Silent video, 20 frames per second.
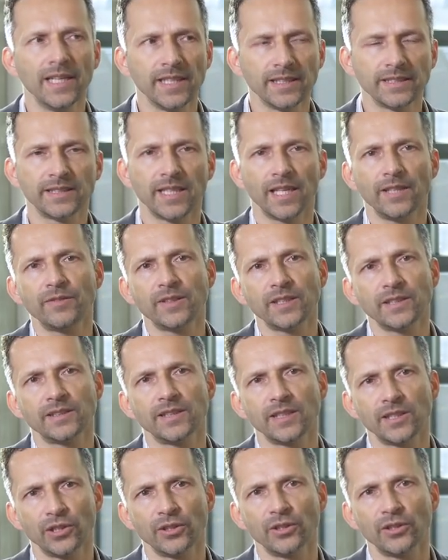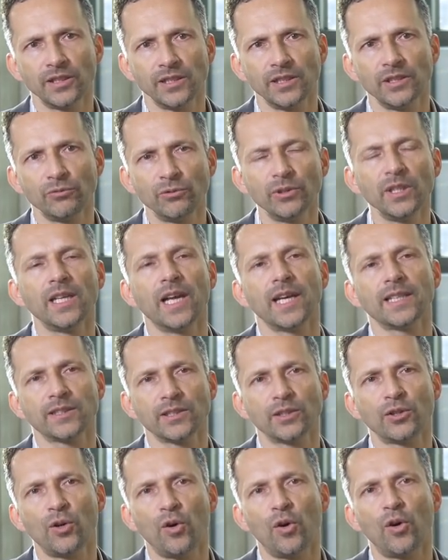safety and security really as a
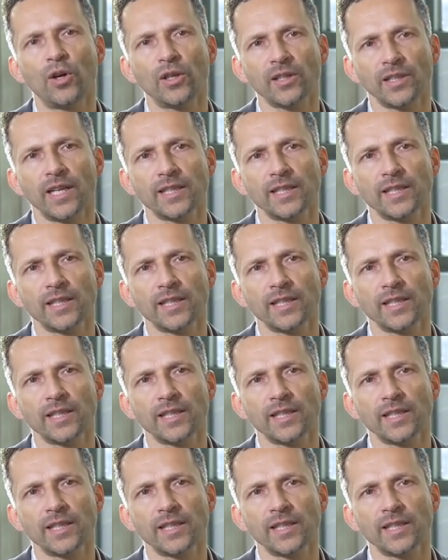core